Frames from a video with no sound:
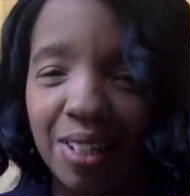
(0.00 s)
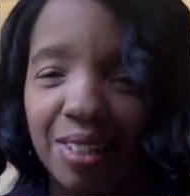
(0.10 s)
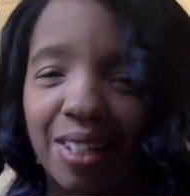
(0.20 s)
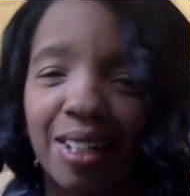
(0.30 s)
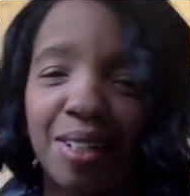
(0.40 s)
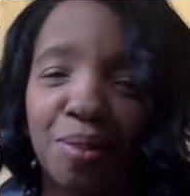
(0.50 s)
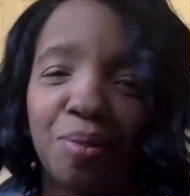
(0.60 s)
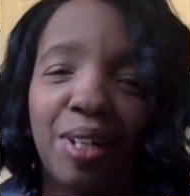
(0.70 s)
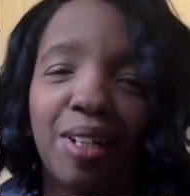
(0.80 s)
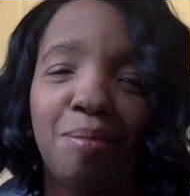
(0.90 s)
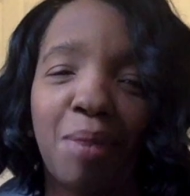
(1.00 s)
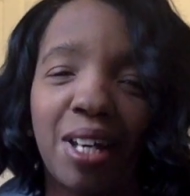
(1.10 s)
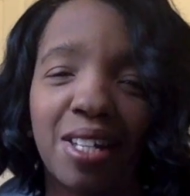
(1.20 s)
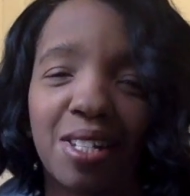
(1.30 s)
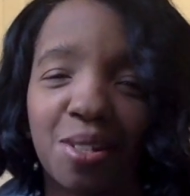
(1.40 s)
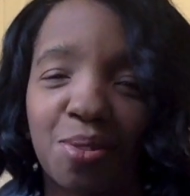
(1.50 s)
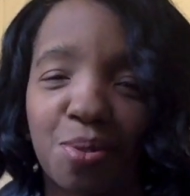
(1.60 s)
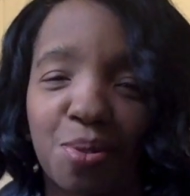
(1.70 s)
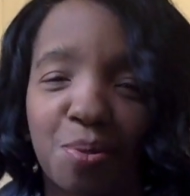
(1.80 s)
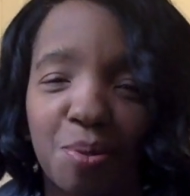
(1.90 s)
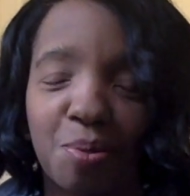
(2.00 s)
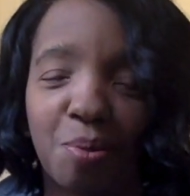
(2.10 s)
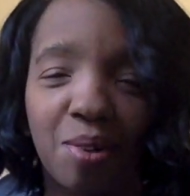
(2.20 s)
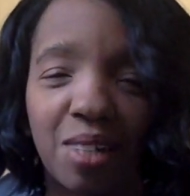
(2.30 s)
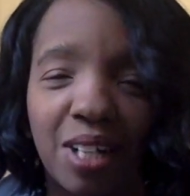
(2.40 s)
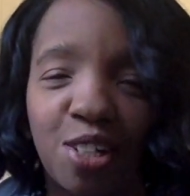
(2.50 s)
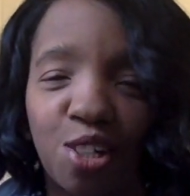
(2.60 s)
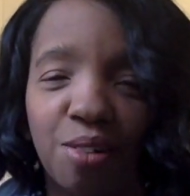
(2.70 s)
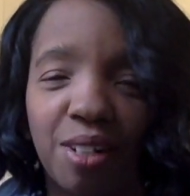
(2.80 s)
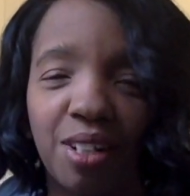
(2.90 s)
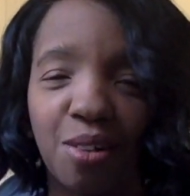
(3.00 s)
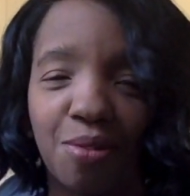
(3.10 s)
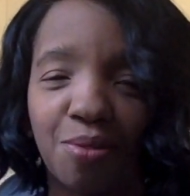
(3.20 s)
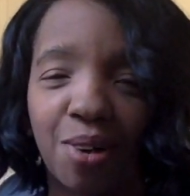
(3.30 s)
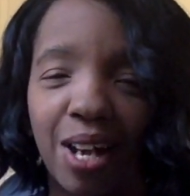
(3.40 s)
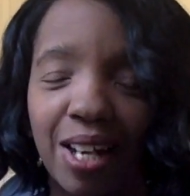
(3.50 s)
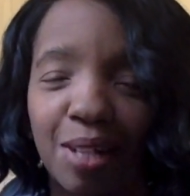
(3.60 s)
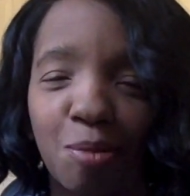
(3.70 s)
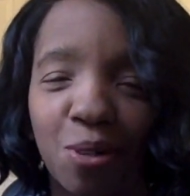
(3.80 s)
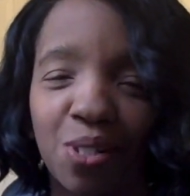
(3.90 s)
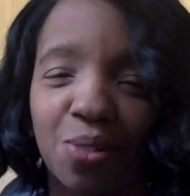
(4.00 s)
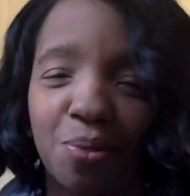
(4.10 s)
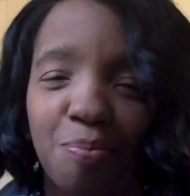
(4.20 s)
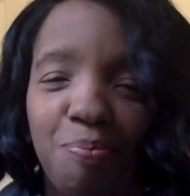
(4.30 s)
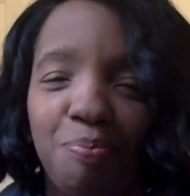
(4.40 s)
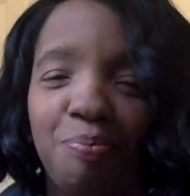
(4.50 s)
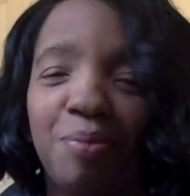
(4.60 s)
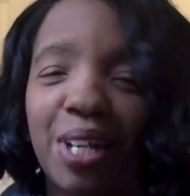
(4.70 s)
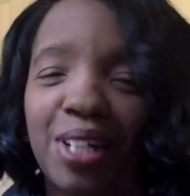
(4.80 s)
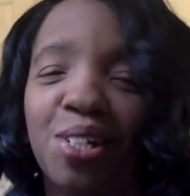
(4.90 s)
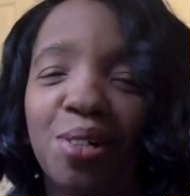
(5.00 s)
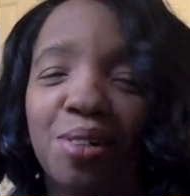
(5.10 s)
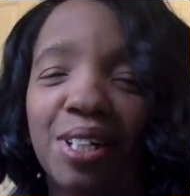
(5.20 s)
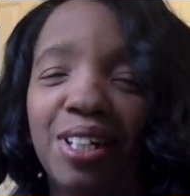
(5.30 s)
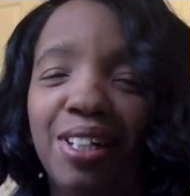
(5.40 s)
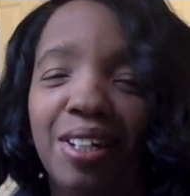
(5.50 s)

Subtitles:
that I know that my ancestors were Nigerian, therefore I am also Nigerian.